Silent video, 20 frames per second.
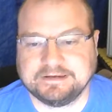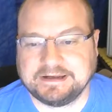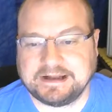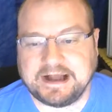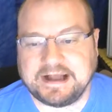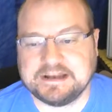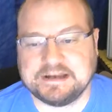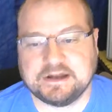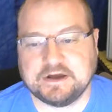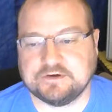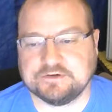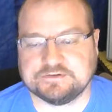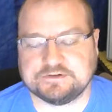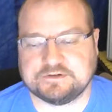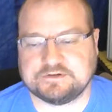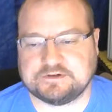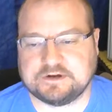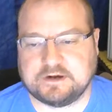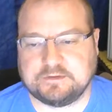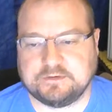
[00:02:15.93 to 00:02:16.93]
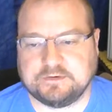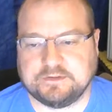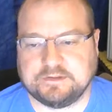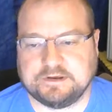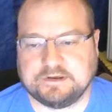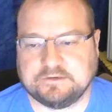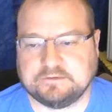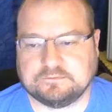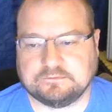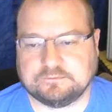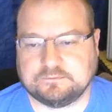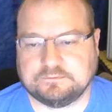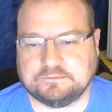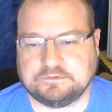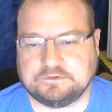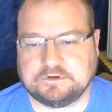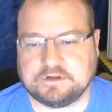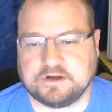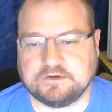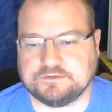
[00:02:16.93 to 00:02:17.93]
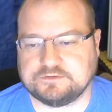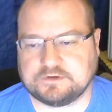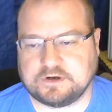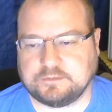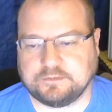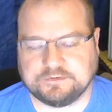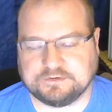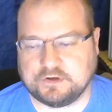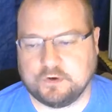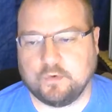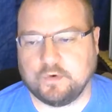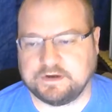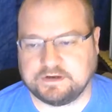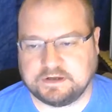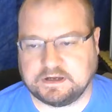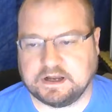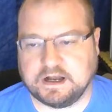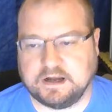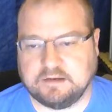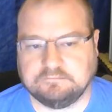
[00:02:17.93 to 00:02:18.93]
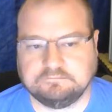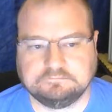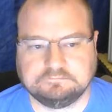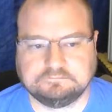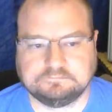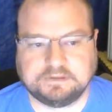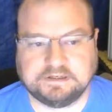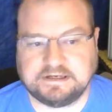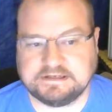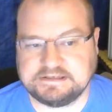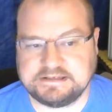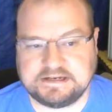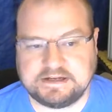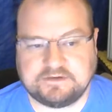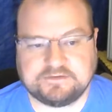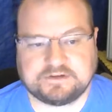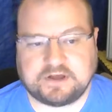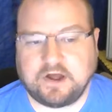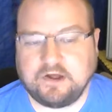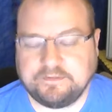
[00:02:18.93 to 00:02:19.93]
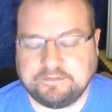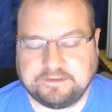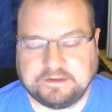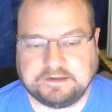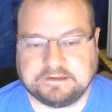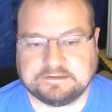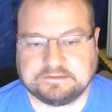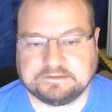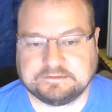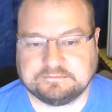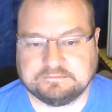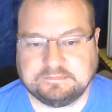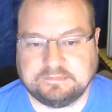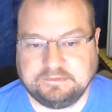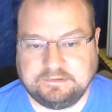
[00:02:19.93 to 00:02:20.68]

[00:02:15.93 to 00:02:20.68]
God knows the trouble that knows trouble is going to come because he knows all things.